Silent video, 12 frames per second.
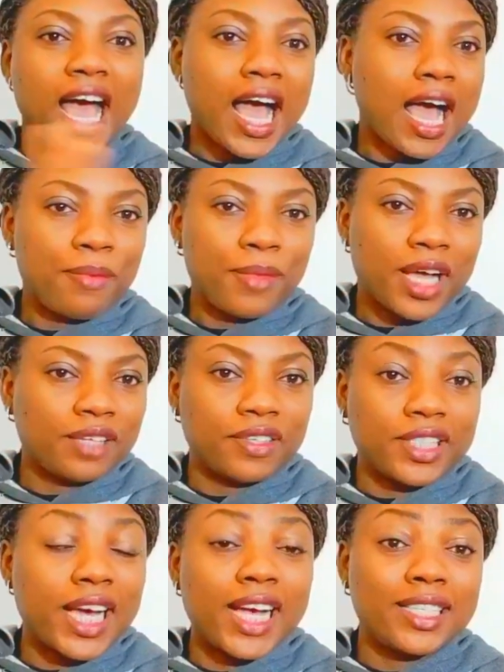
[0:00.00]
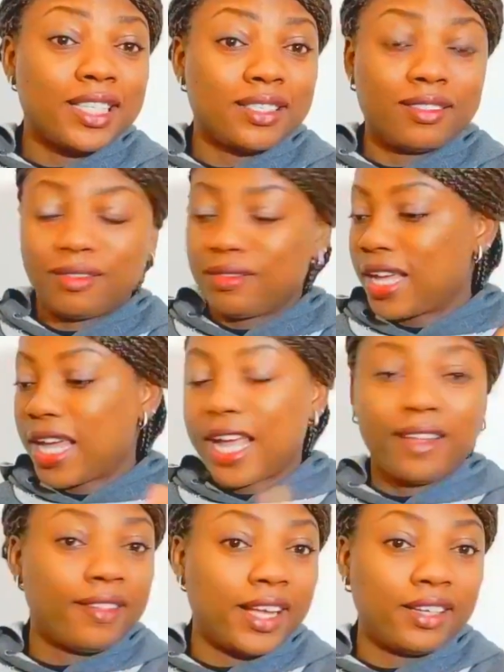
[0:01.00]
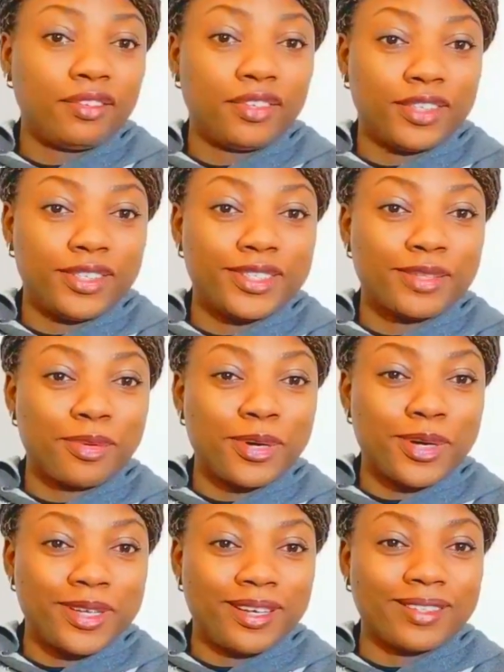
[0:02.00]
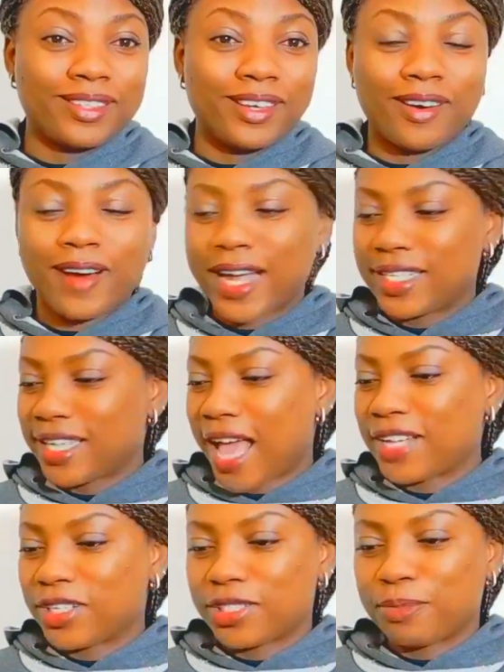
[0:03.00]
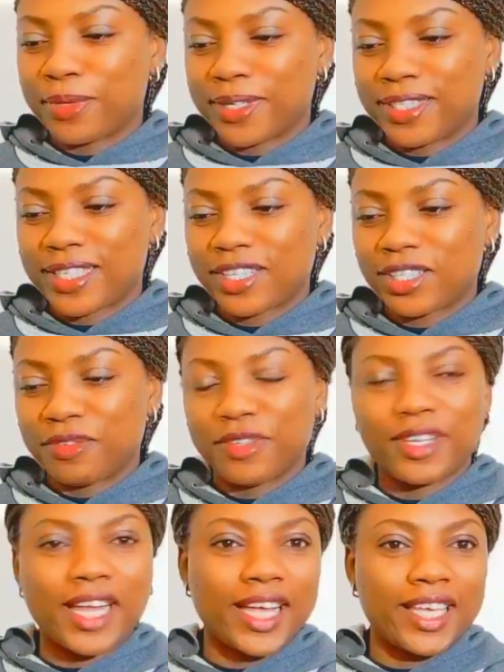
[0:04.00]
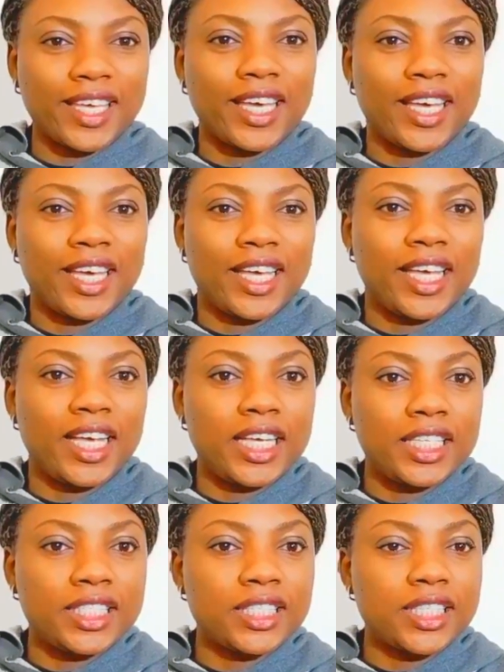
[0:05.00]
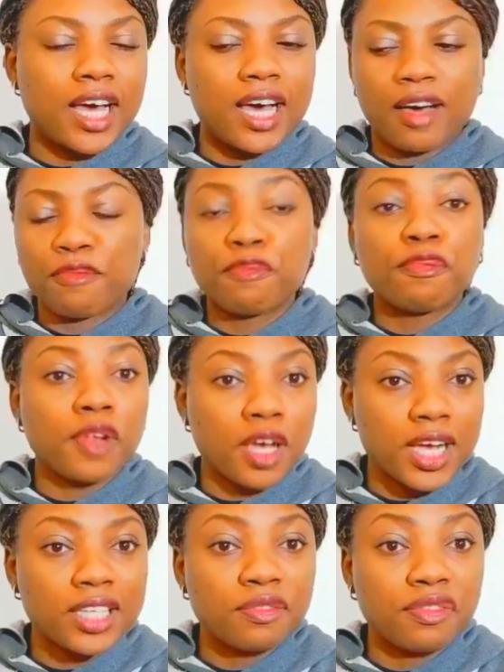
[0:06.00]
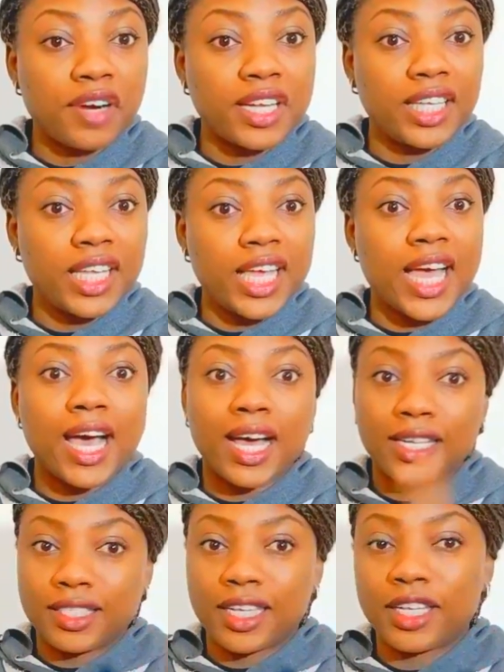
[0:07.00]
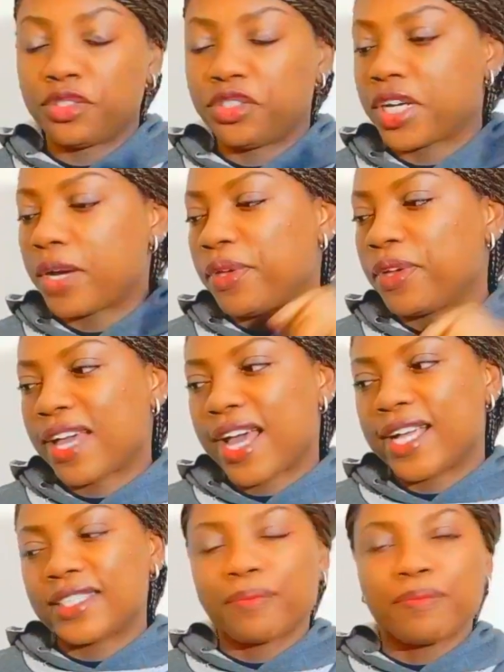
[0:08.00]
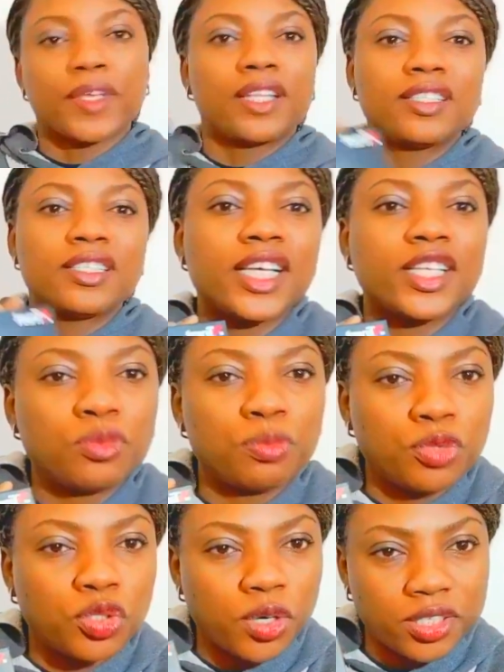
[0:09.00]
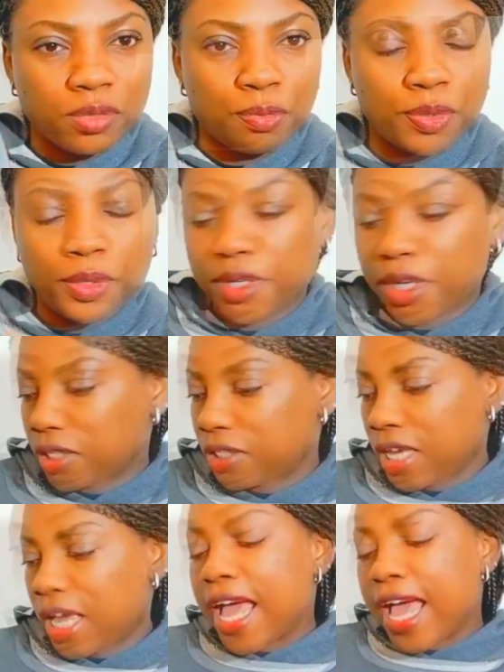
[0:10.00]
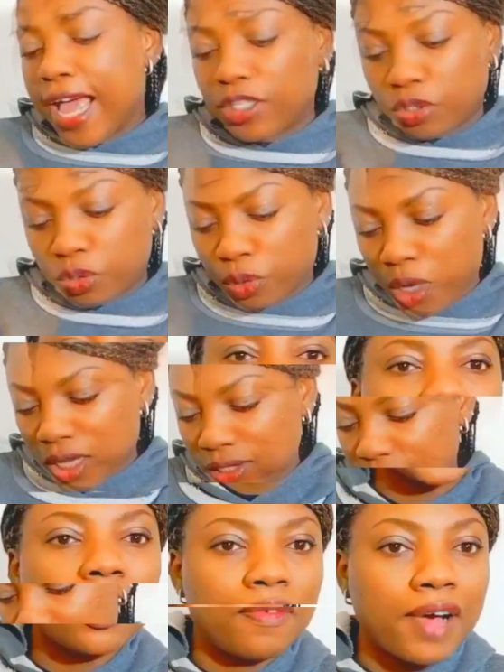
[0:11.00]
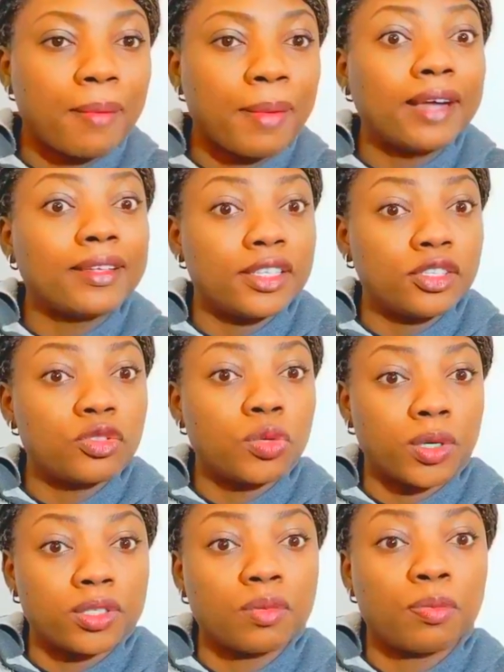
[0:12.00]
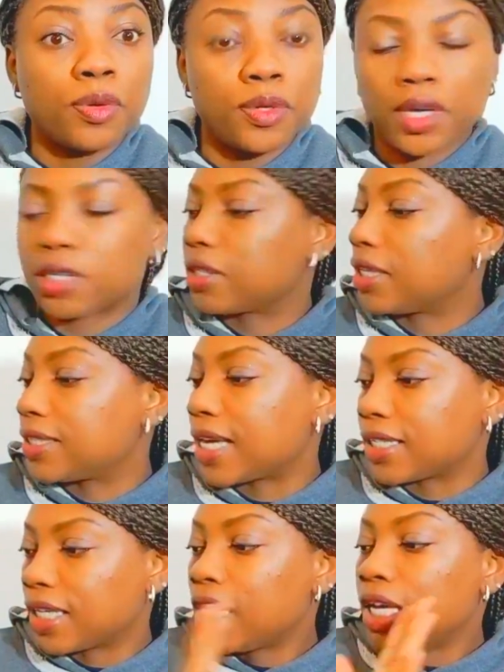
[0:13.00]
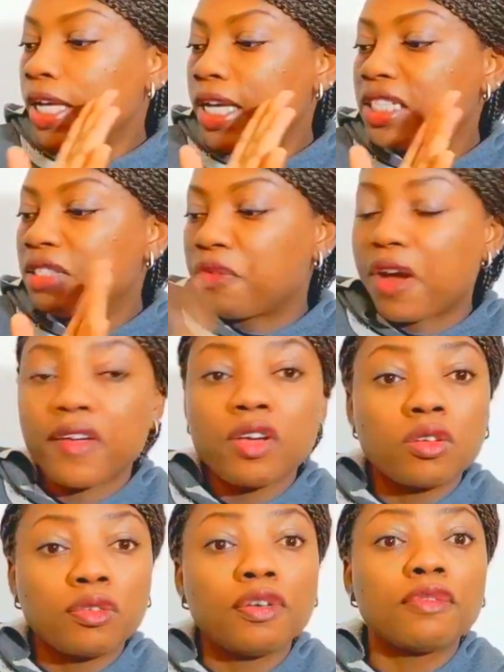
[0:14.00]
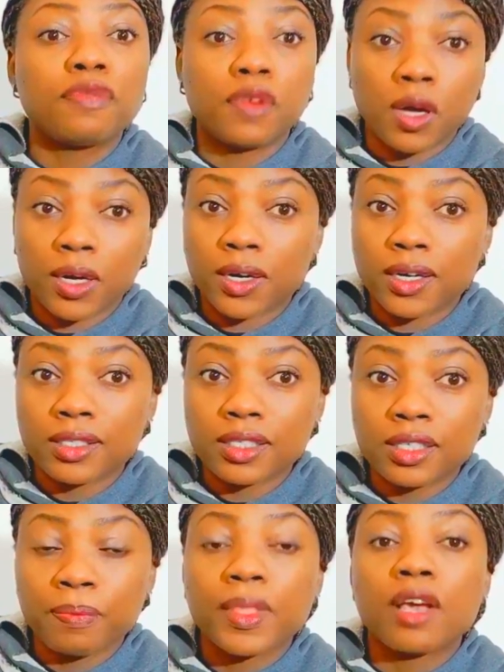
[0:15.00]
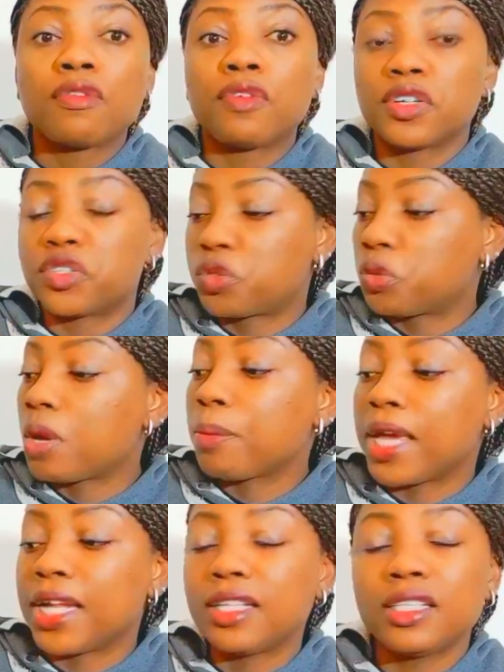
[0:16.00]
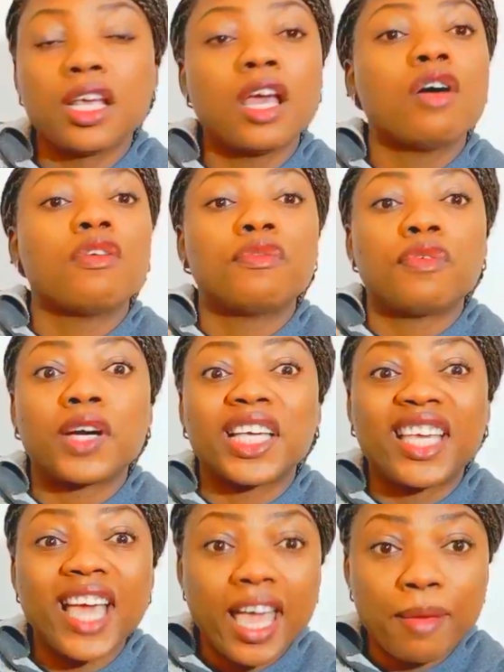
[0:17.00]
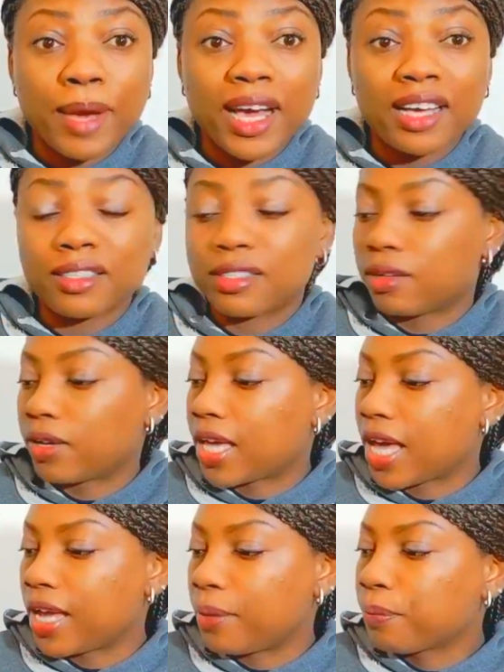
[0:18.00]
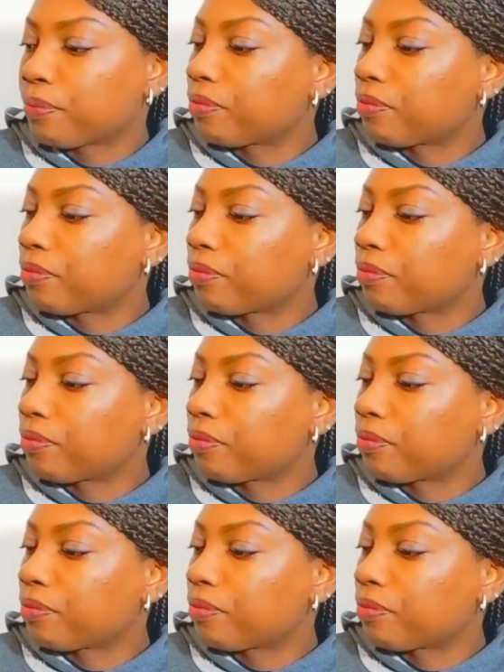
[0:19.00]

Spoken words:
I'm not advertising anything for this product, alright? I just bought it. I just feel like it's vloggers friendly. I decided to share it with you guys. This is a Trust product. And one thing I love about this Trust product is that it's very good for vloggers, for streaming, for gamers, okay?